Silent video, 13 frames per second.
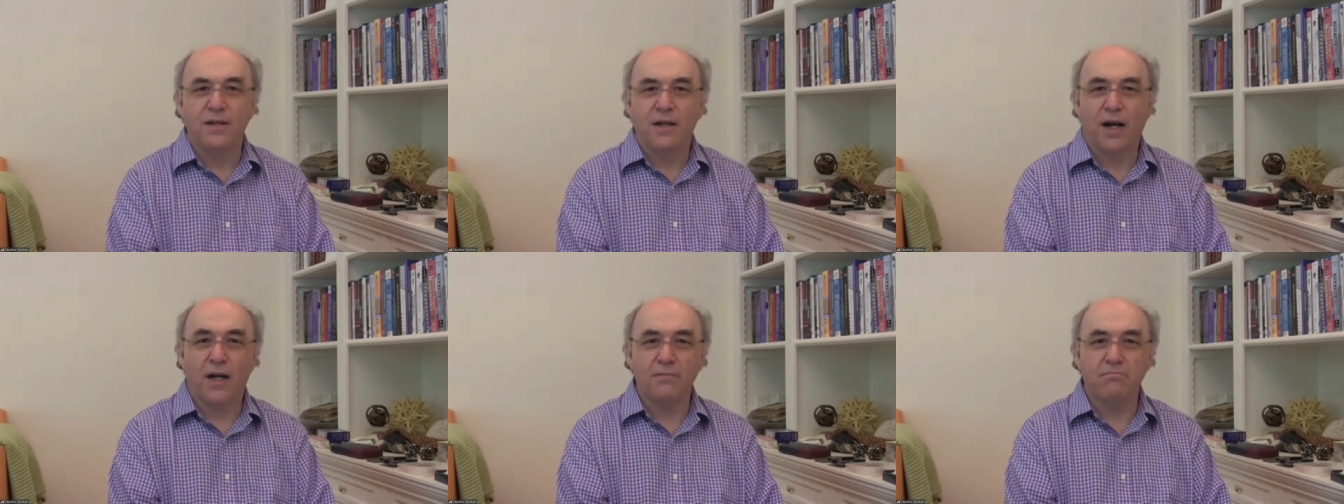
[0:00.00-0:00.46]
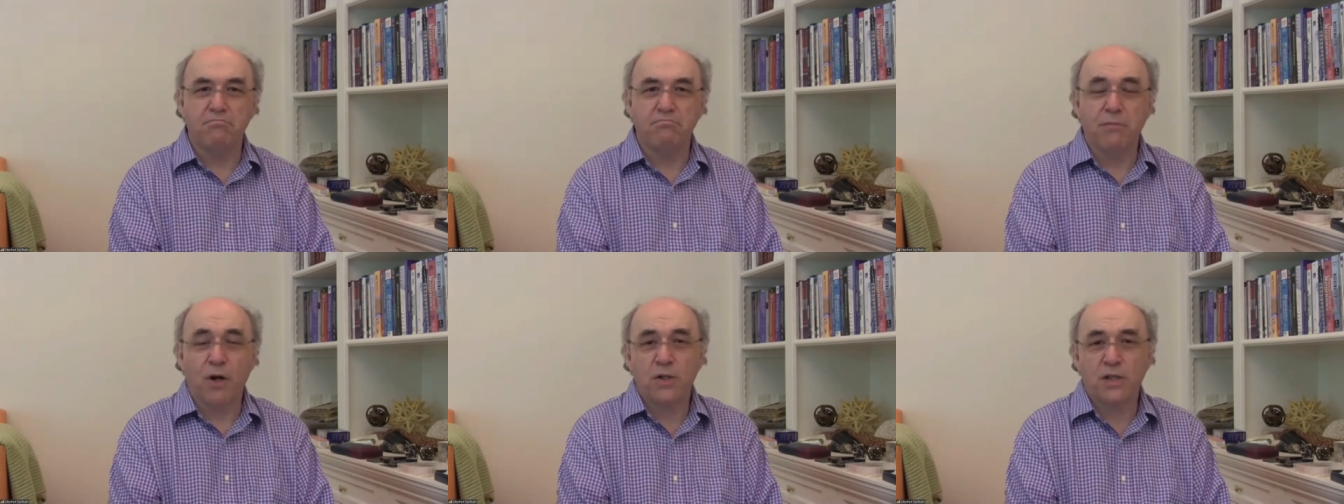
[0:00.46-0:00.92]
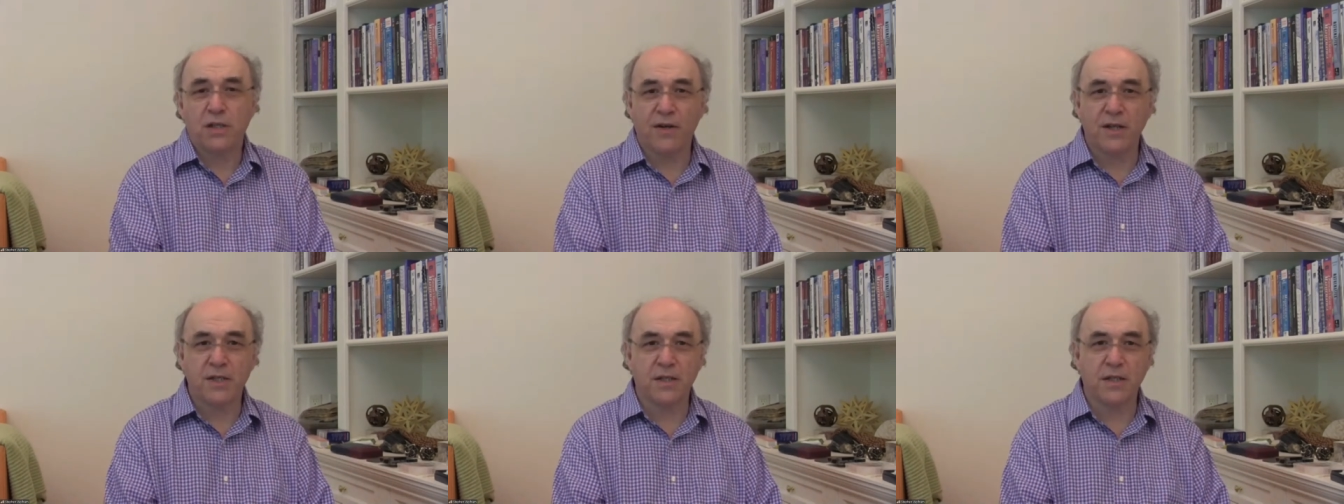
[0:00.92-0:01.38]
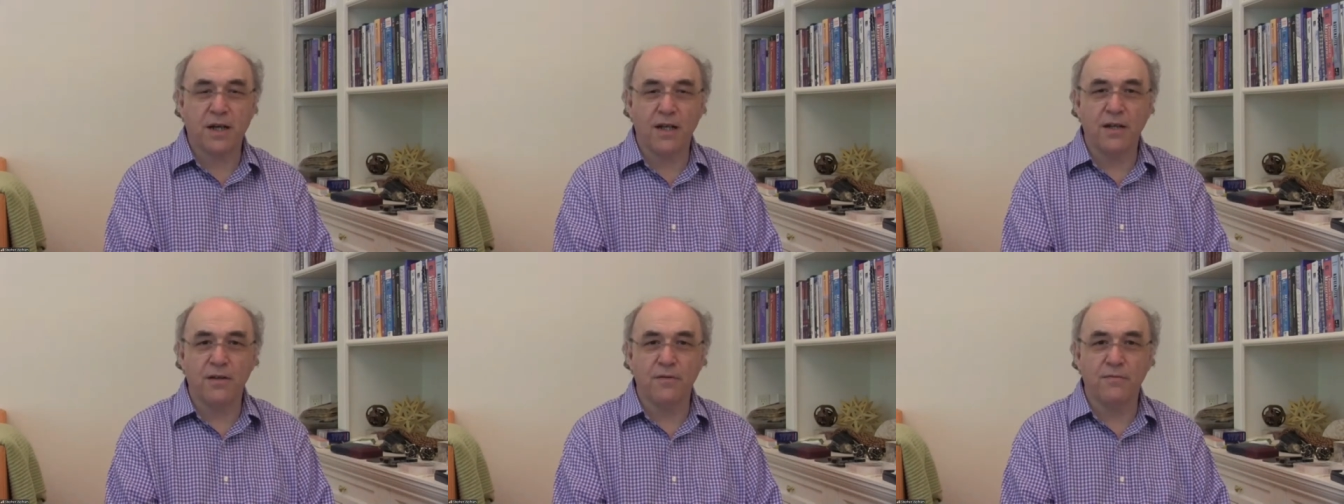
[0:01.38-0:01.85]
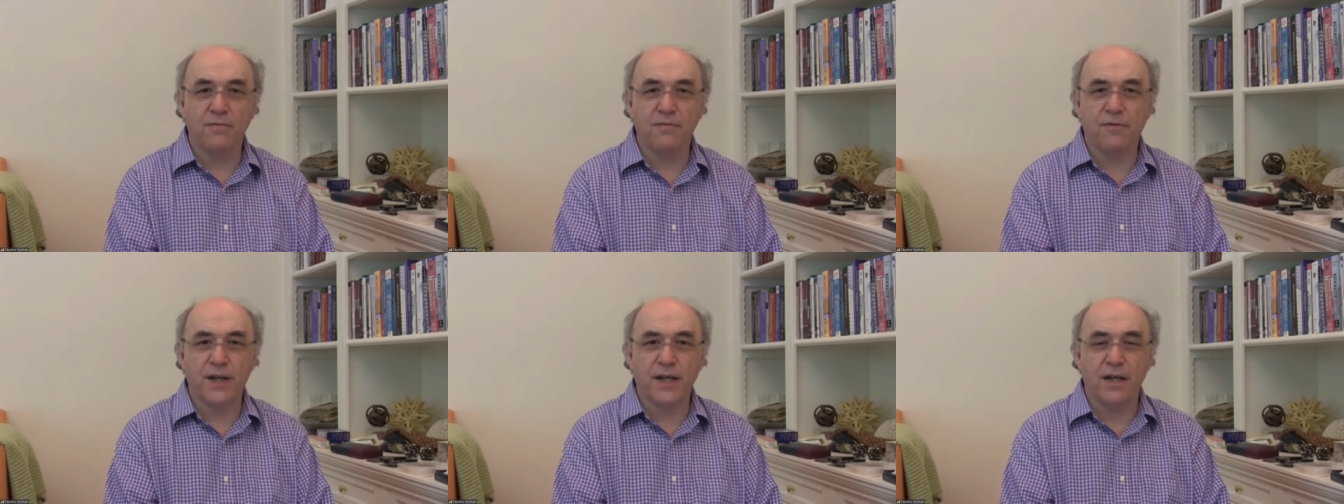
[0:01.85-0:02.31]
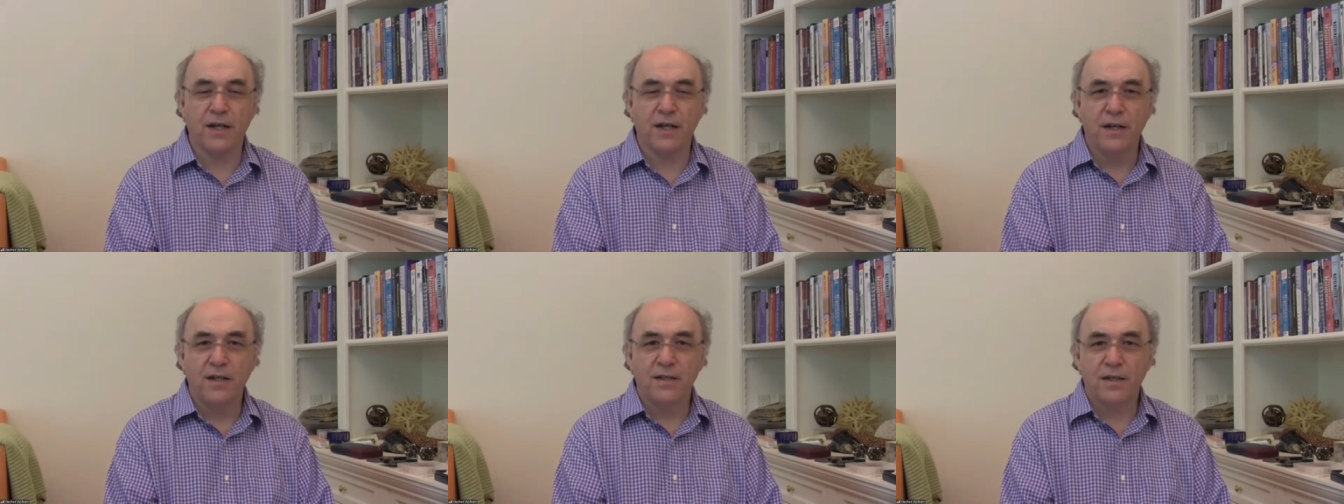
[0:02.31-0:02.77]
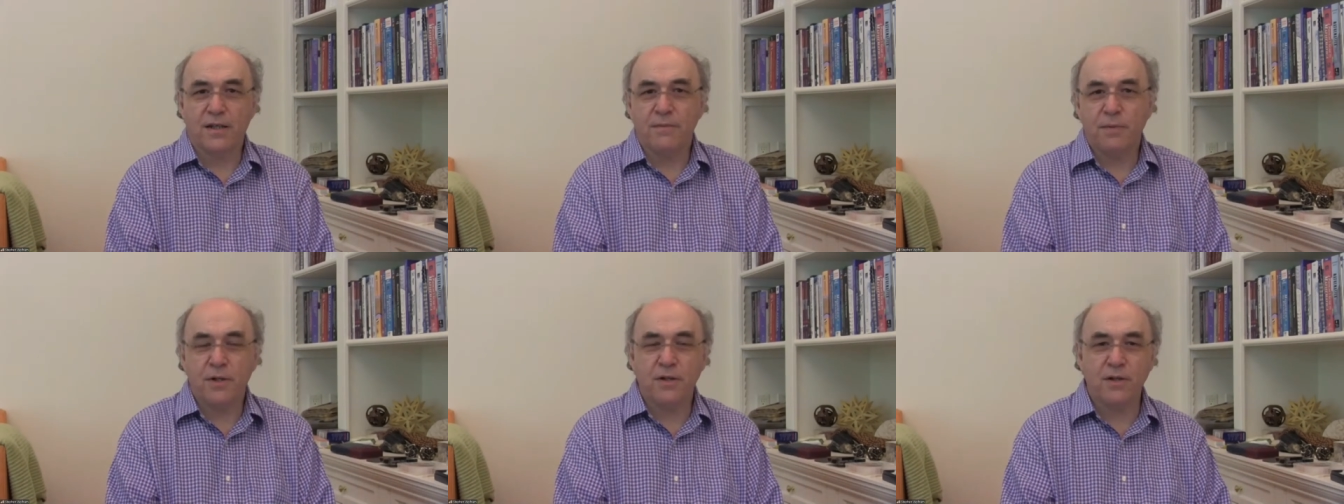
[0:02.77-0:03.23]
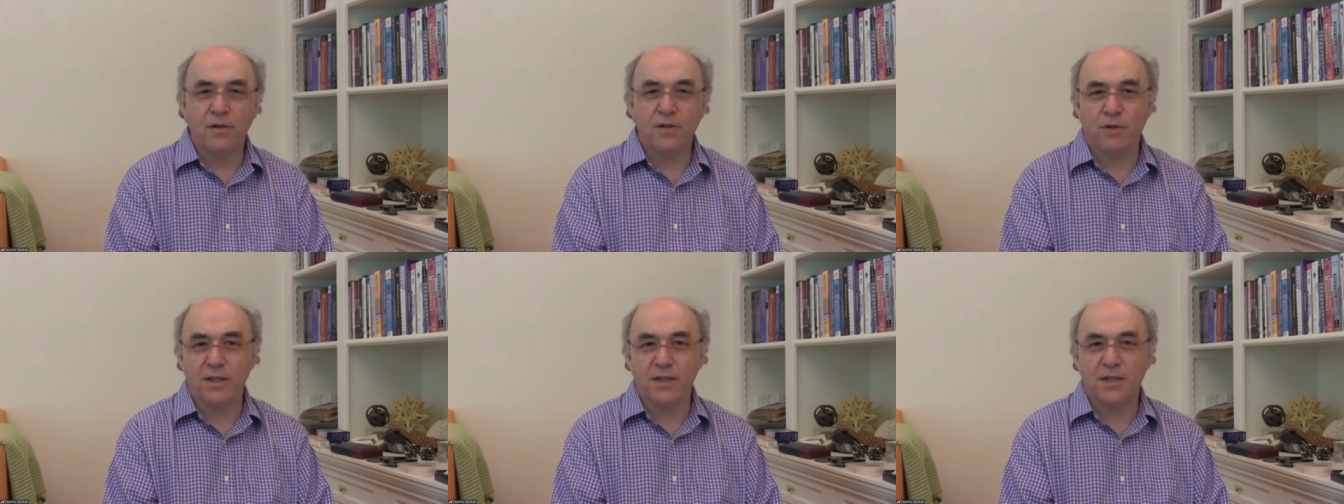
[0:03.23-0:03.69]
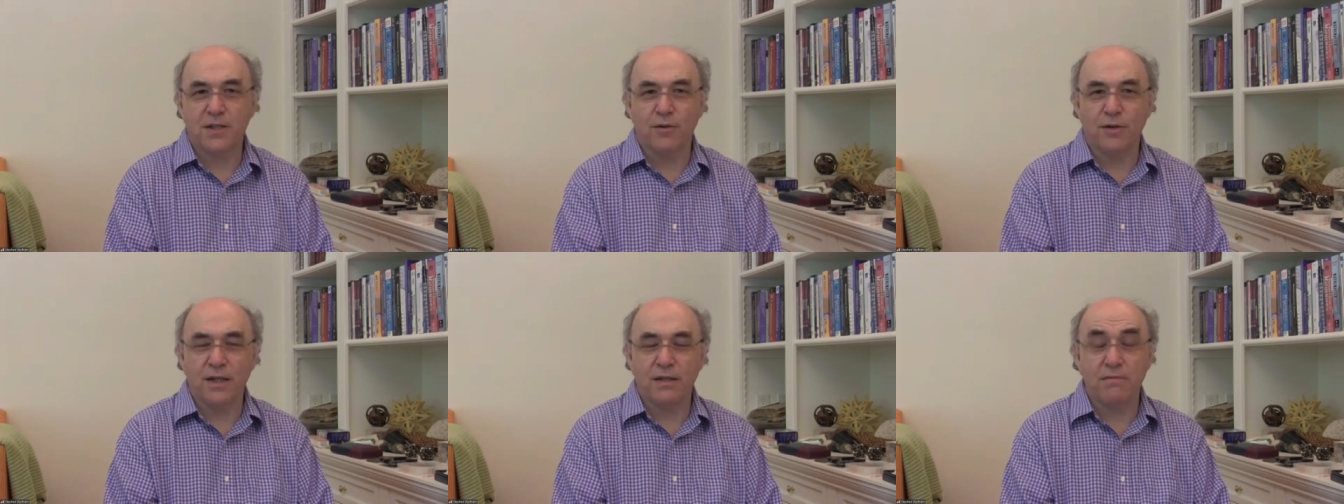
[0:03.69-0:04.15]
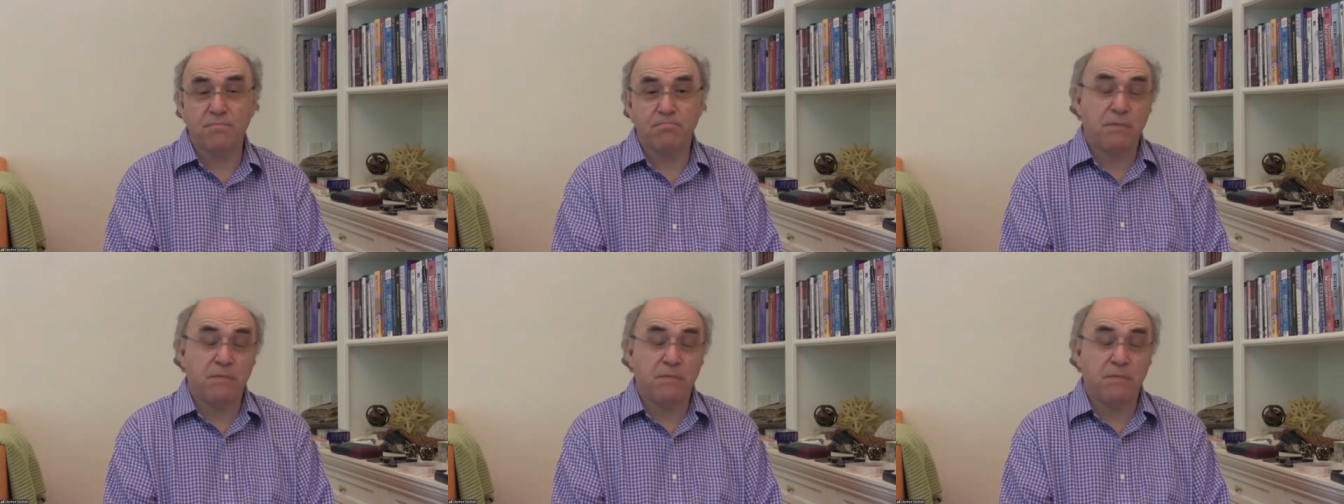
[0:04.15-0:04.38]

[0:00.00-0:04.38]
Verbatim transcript: And most of us kind of figure, the computer knows what it's doing.